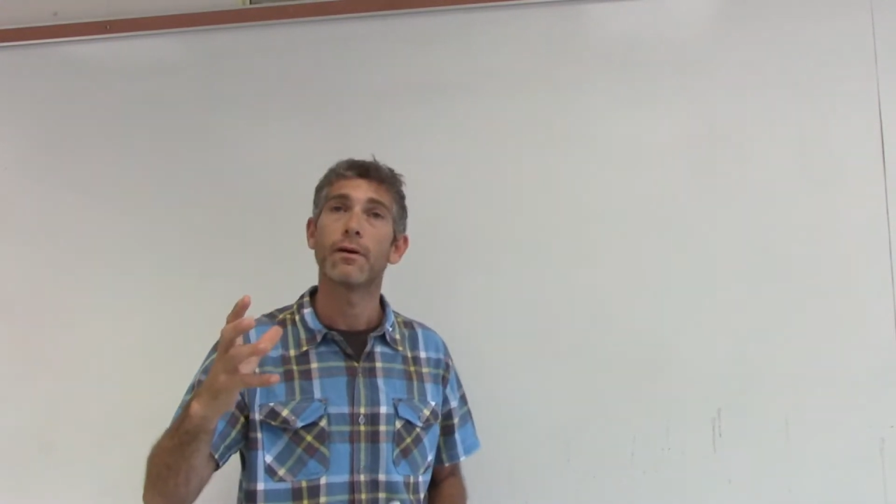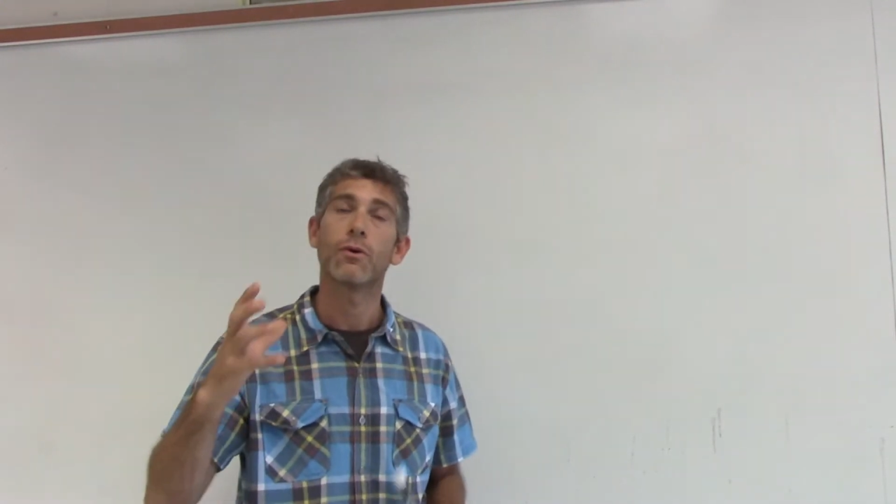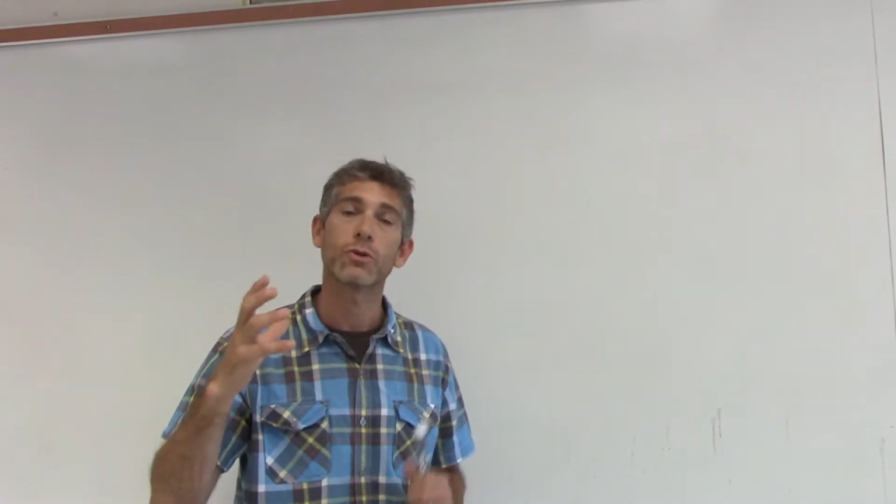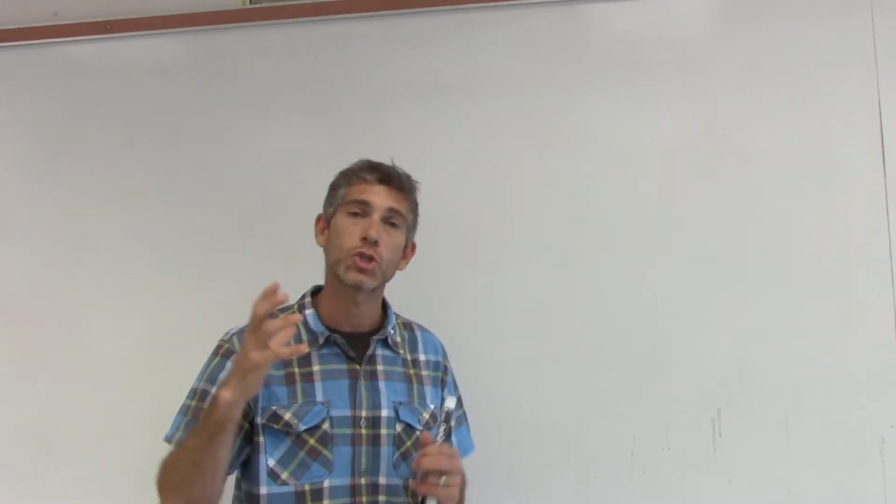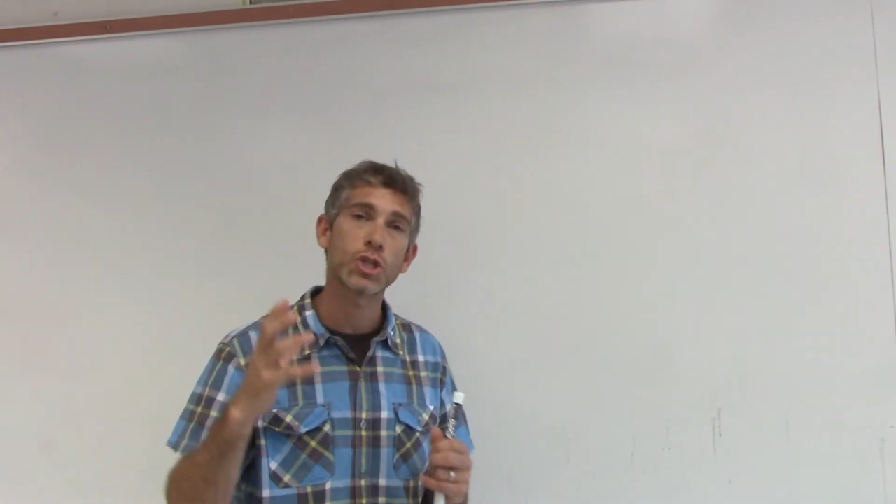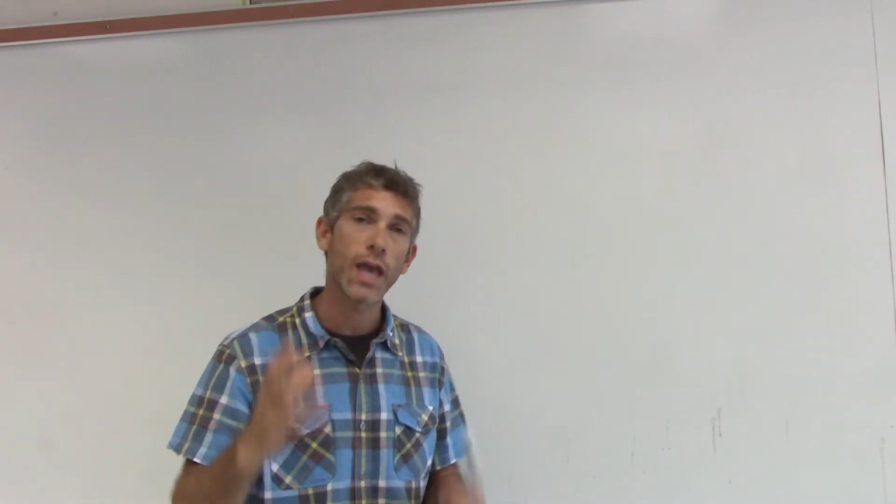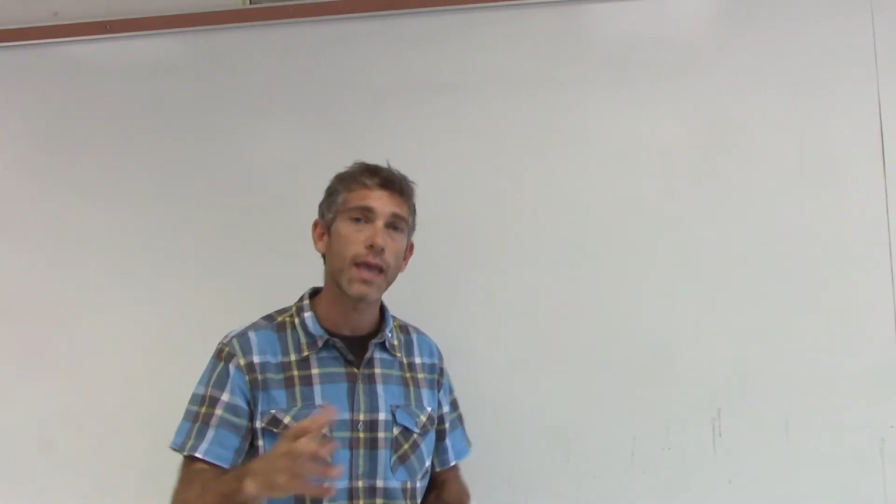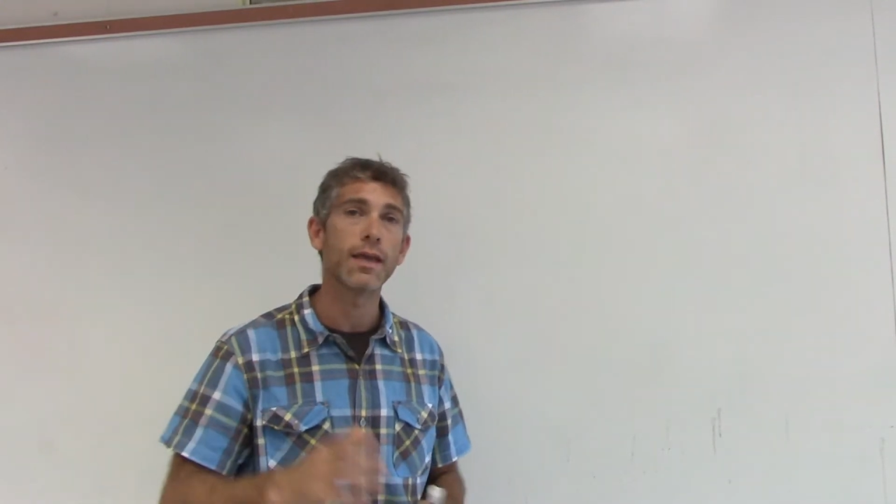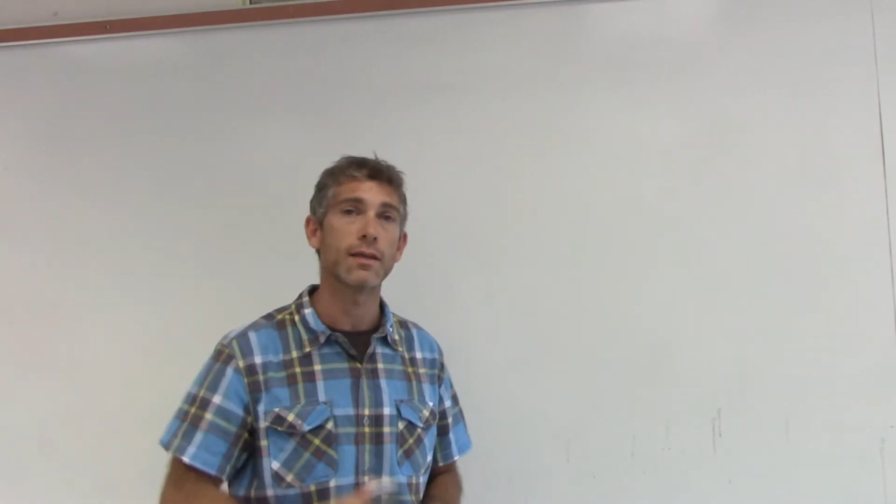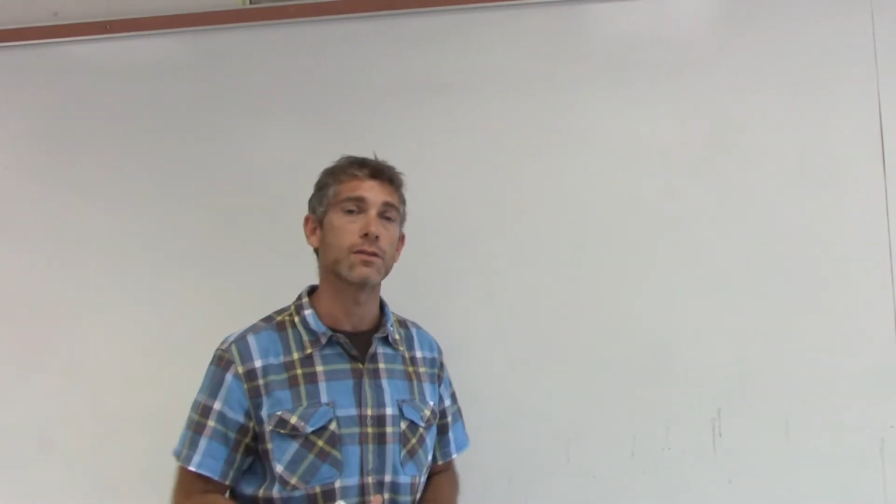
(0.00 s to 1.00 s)
Or
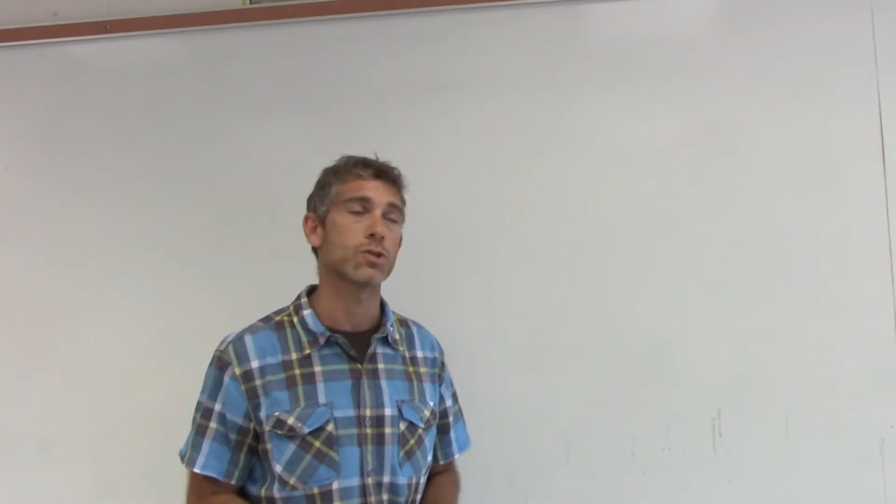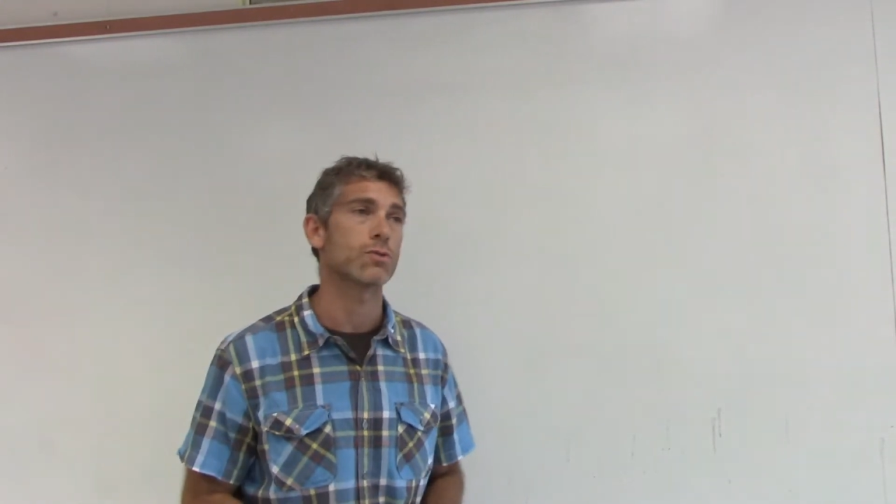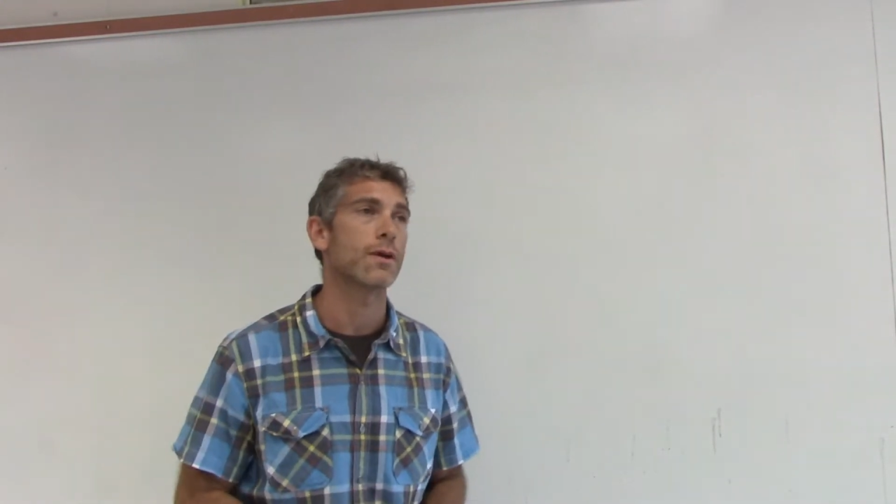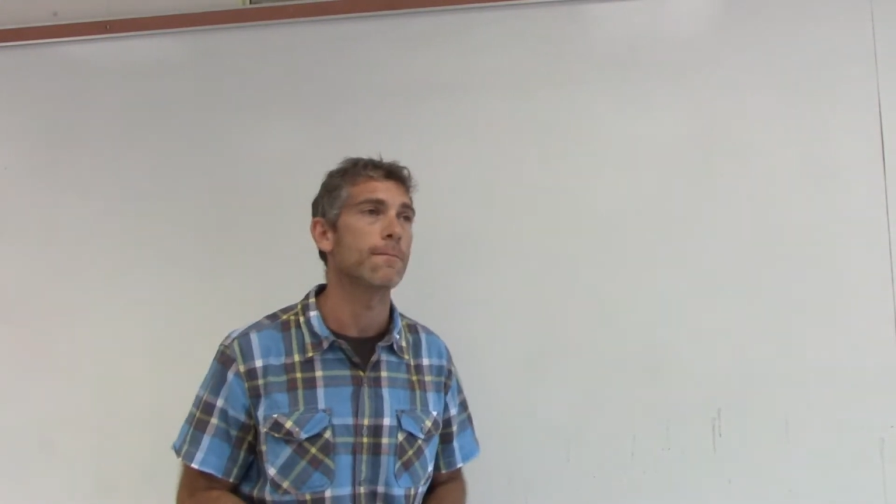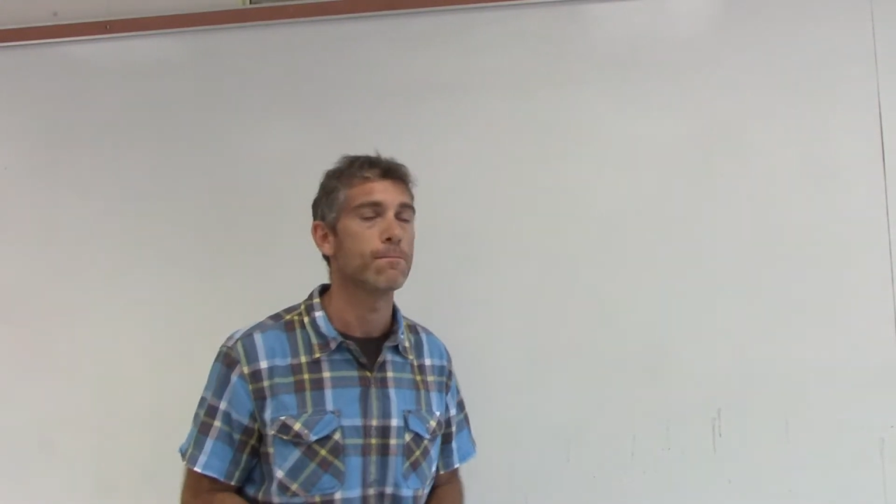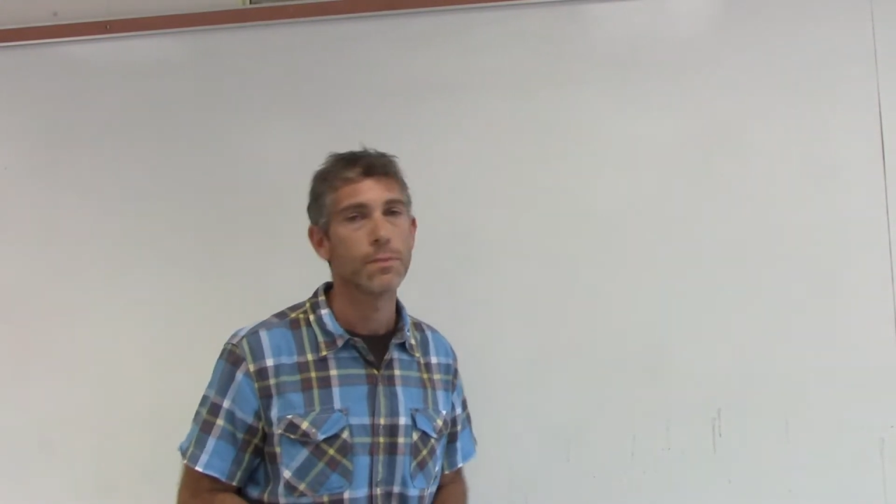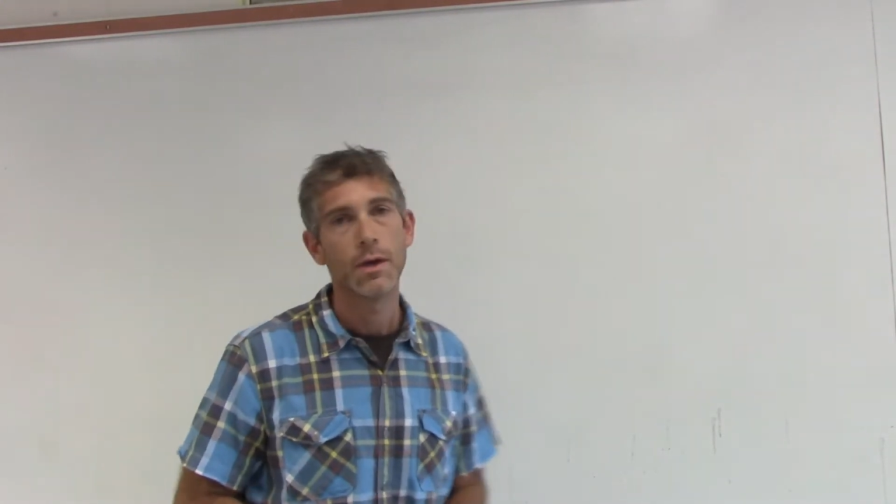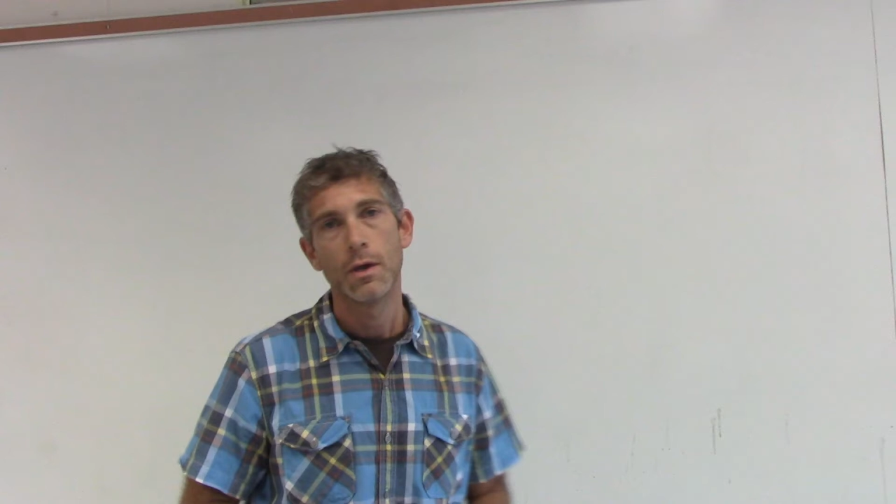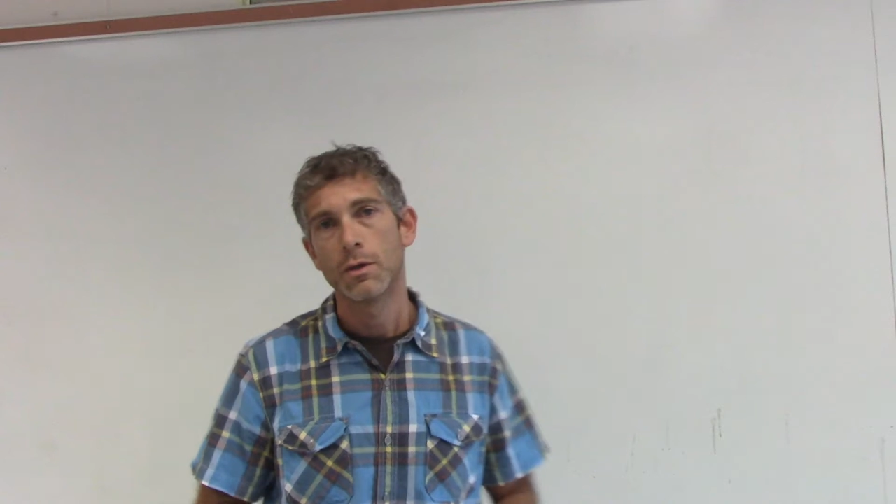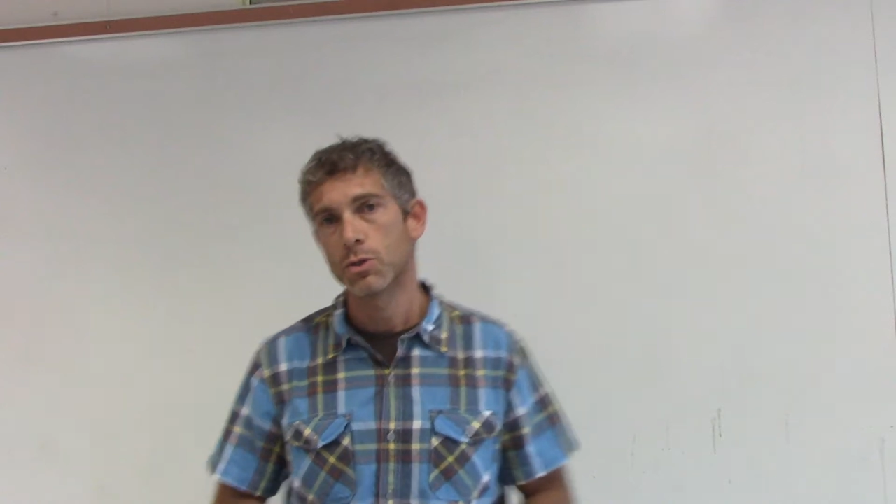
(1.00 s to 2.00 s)
change, right?
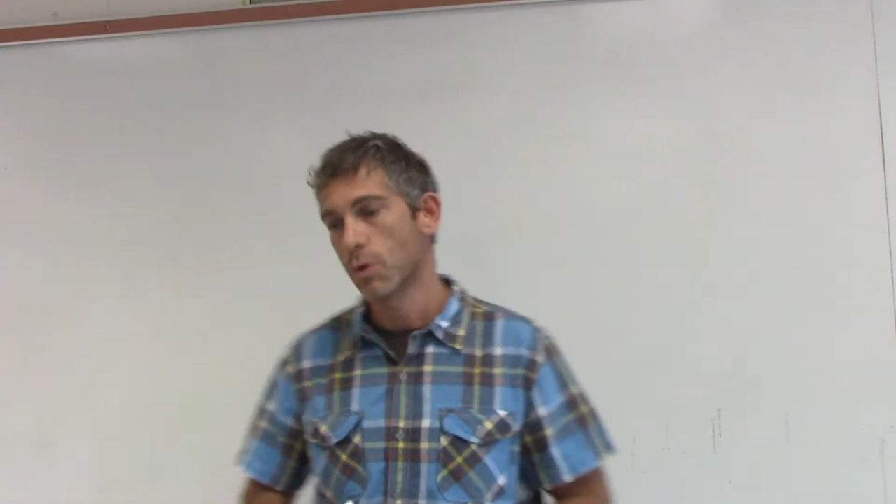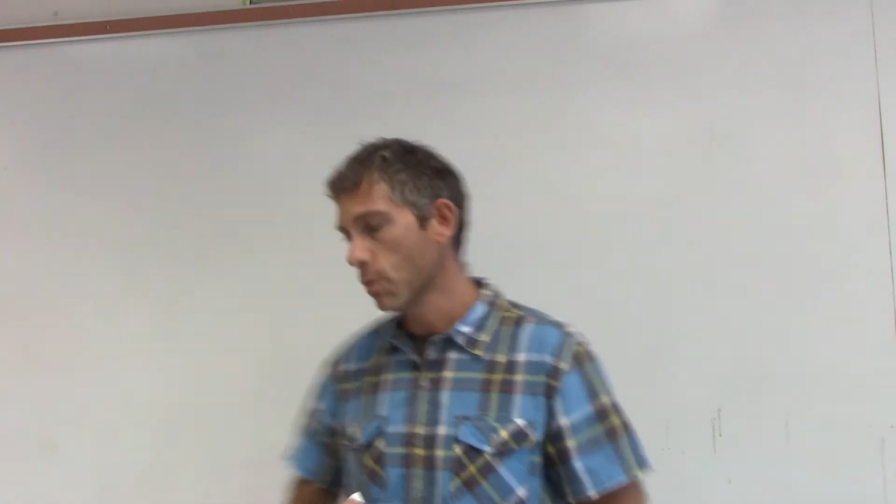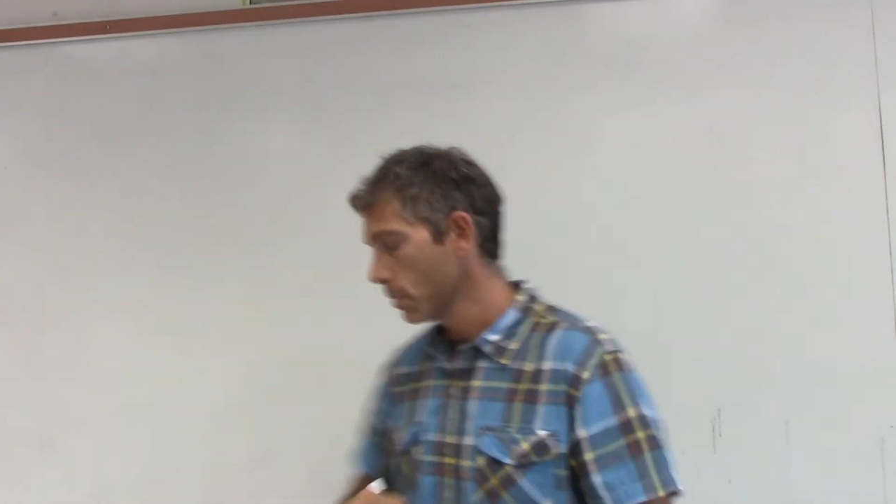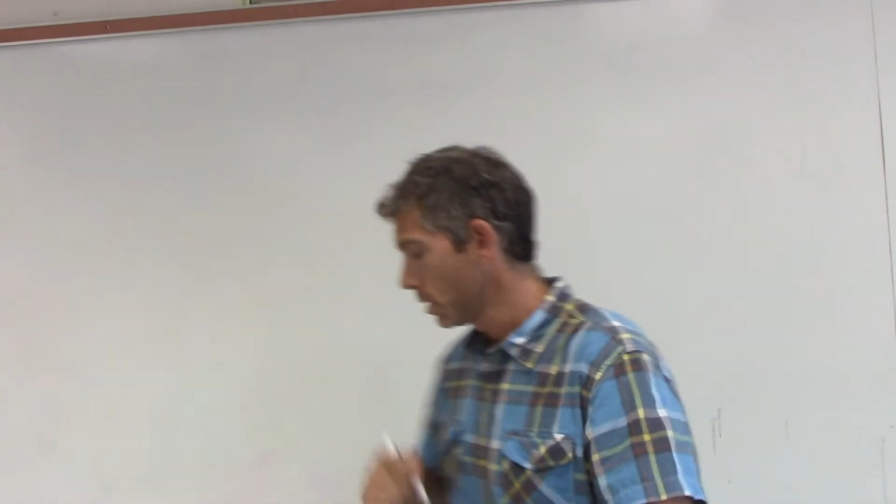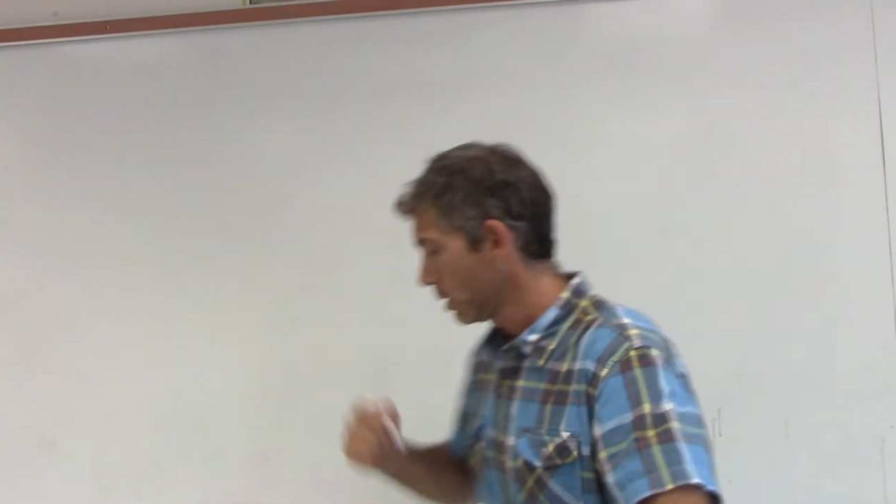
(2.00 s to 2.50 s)
So